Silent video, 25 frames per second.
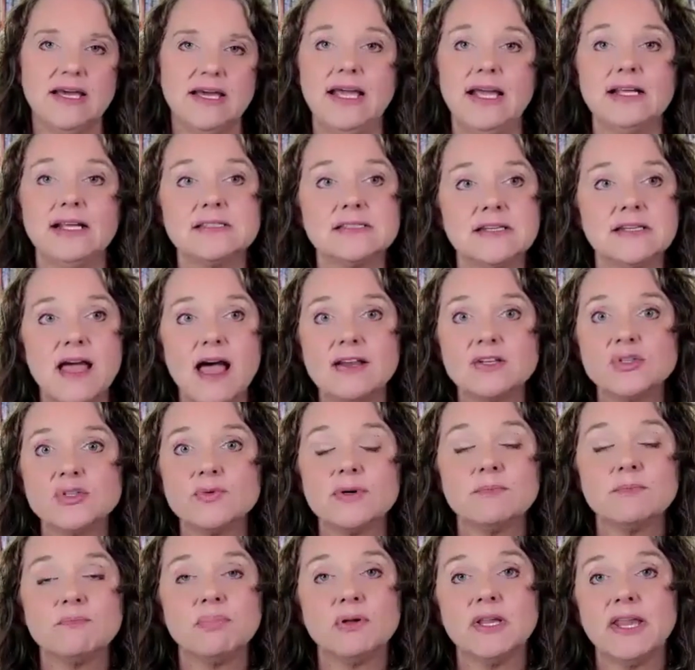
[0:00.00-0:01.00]
It's not to
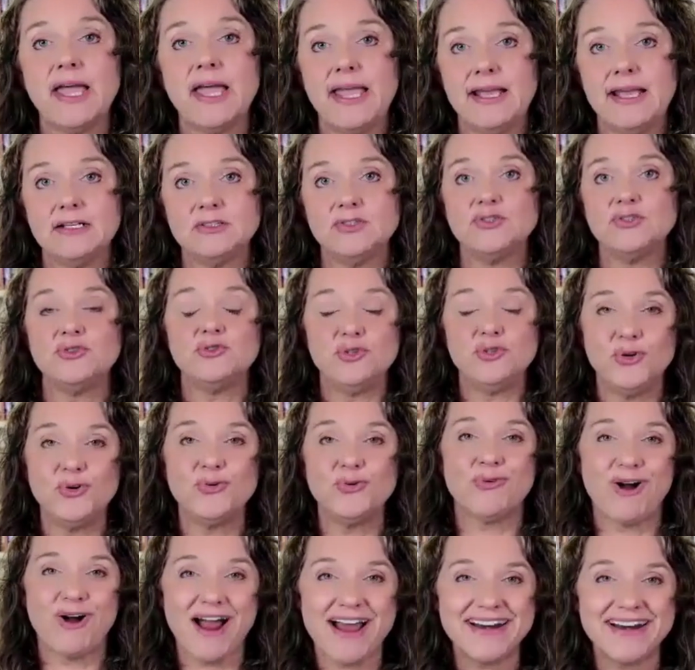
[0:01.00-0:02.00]
replace you
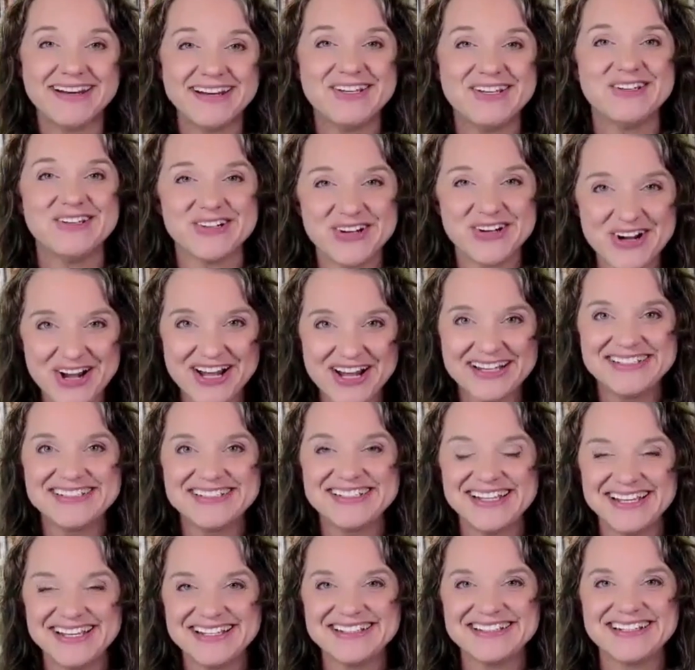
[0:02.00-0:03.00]
writing your
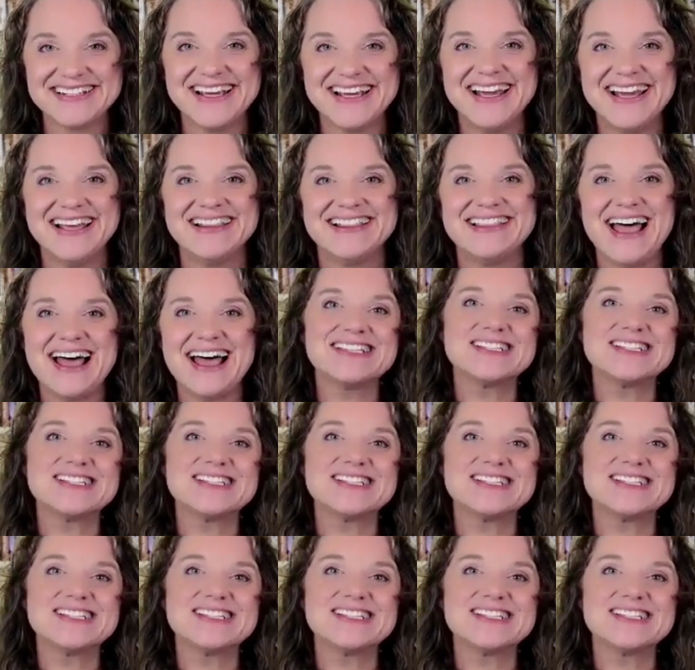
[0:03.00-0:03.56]
content. That's